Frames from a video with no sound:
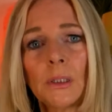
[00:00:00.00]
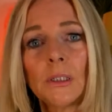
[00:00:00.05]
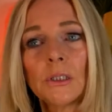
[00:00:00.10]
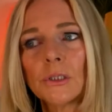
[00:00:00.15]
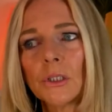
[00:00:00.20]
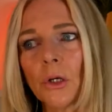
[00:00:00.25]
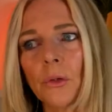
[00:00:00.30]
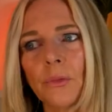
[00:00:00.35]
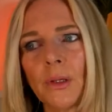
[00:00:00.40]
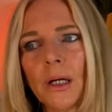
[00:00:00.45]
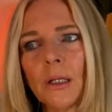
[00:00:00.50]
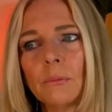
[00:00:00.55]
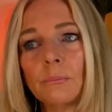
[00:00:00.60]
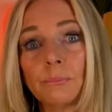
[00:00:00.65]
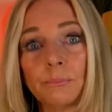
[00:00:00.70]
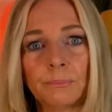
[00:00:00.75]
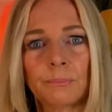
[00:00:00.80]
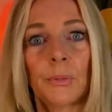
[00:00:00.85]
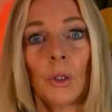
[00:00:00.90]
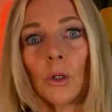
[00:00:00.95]
so that
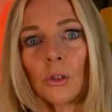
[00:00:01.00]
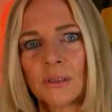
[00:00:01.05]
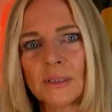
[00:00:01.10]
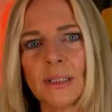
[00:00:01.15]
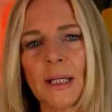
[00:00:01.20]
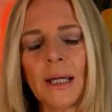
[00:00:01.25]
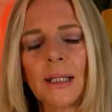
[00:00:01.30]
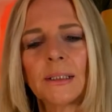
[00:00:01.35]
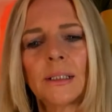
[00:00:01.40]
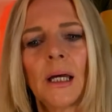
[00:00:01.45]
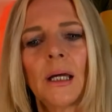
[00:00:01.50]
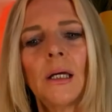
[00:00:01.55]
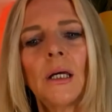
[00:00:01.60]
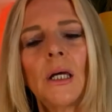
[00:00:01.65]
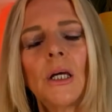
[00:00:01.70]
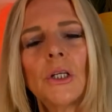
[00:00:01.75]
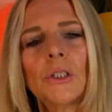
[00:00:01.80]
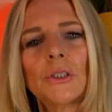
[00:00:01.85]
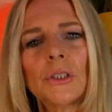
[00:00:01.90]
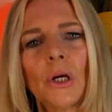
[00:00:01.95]
Paul Snider,
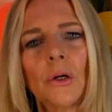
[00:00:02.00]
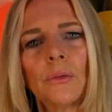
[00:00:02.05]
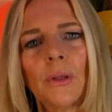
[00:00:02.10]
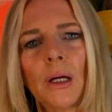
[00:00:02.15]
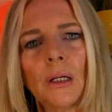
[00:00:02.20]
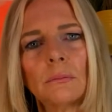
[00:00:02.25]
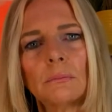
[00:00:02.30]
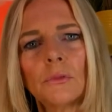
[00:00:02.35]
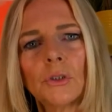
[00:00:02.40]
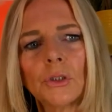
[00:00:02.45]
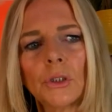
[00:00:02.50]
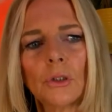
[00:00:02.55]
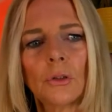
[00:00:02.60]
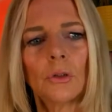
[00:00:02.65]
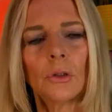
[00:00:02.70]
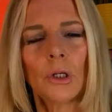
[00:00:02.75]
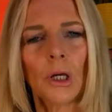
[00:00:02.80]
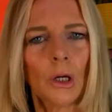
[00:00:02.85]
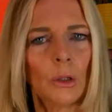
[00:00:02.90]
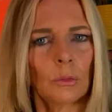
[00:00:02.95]
so that she
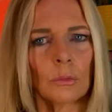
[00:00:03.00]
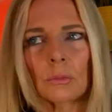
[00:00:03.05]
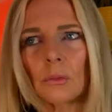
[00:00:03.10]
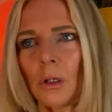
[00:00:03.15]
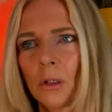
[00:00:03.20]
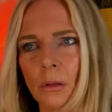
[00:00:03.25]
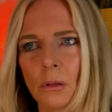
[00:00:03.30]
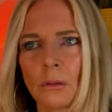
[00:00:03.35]
could go